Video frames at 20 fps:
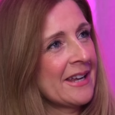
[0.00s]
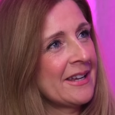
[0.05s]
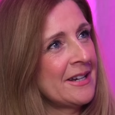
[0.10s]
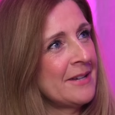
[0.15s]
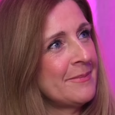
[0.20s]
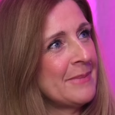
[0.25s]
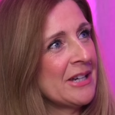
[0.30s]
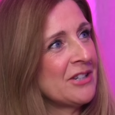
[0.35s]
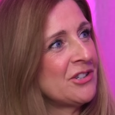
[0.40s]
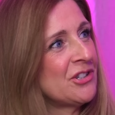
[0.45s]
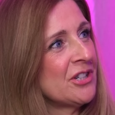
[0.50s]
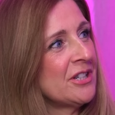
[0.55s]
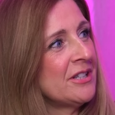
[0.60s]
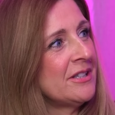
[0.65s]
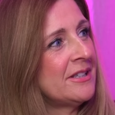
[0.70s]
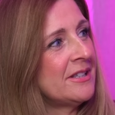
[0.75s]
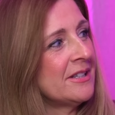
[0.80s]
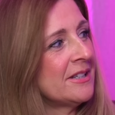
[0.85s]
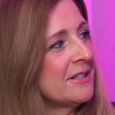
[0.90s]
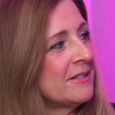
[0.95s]
can
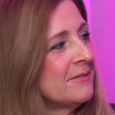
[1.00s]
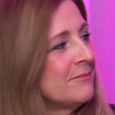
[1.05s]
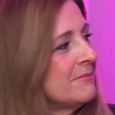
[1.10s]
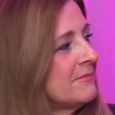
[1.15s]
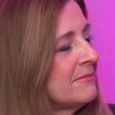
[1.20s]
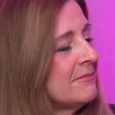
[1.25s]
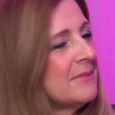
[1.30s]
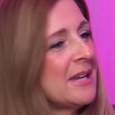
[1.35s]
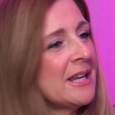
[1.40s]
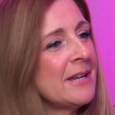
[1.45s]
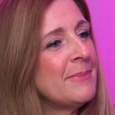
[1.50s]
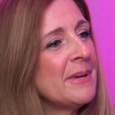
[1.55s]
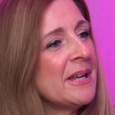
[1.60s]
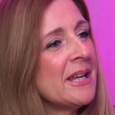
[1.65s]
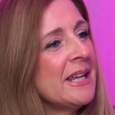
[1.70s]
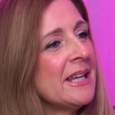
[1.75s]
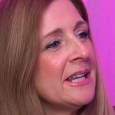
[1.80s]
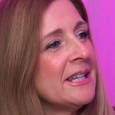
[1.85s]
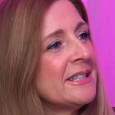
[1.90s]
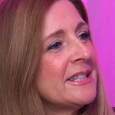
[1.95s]
imagine that
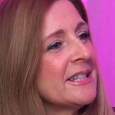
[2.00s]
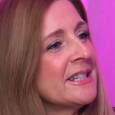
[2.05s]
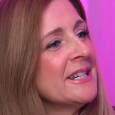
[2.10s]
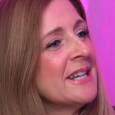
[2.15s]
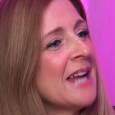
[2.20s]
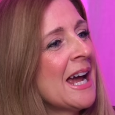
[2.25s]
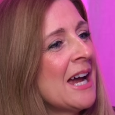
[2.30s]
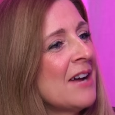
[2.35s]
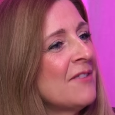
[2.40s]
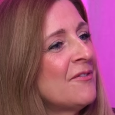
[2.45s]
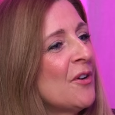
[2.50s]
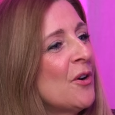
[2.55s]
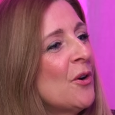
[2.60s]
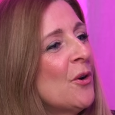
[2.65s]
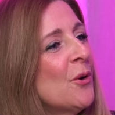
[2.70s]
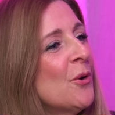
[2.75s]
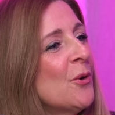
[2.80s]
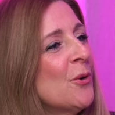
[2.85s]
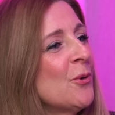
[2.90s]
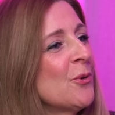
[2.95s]
maybe it didn't have
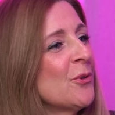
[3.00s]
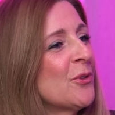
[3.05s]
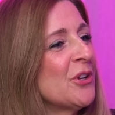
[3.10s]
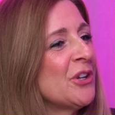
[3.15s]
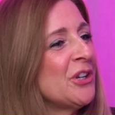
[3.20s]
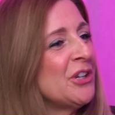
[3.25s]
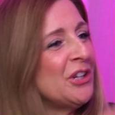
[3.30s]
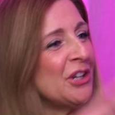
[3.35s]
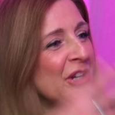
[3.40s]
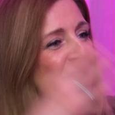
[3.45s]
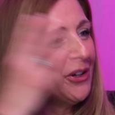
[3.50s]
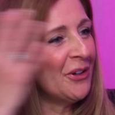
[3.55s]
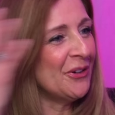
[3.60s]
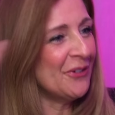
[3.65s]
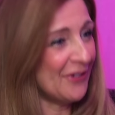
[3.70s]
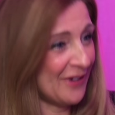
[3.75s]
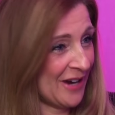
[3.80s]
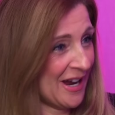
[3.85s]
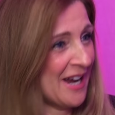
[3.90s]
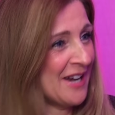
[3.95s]
all that
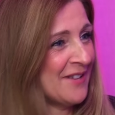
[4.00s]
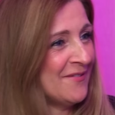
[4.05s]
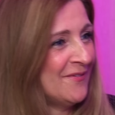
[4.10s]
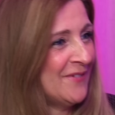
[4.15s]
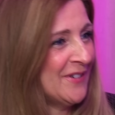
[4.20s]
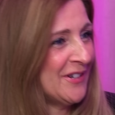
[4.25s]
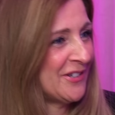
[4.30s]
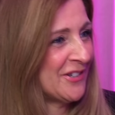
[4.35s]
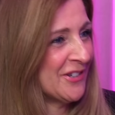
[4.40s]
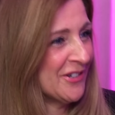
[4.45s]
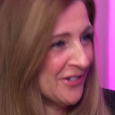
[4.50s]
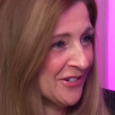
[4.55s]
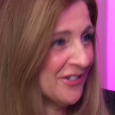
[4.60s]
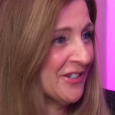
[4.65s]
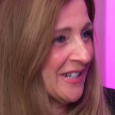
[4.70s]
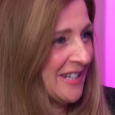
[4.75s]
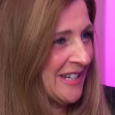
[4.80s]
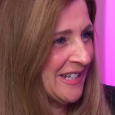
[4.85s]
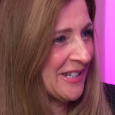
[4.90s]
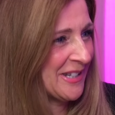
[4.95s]
you
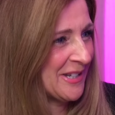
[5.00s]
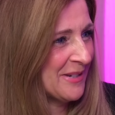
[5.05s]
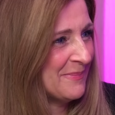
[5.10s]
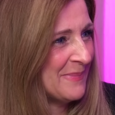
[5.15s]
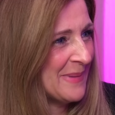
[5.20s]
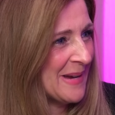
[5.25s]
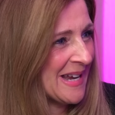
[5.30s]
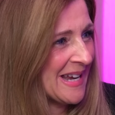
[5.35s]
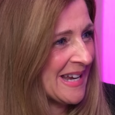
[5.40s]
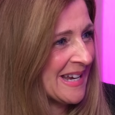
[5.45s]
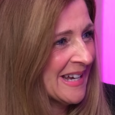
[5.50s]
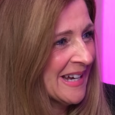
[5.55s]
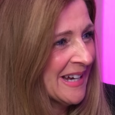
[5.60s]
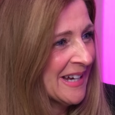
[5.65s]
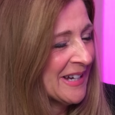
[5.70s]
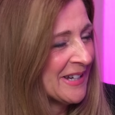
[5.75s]
envisioned it to be.